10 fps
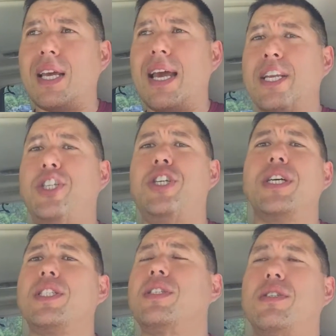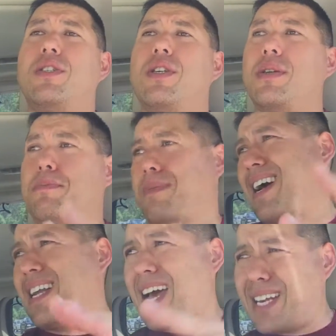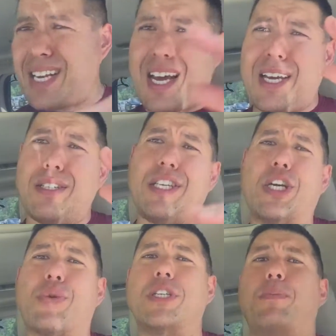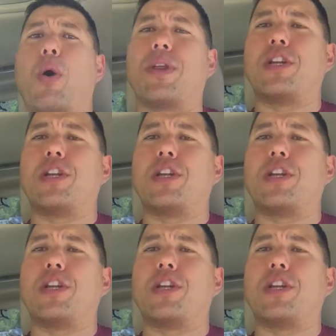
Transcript: And just, I, I, I decreased both.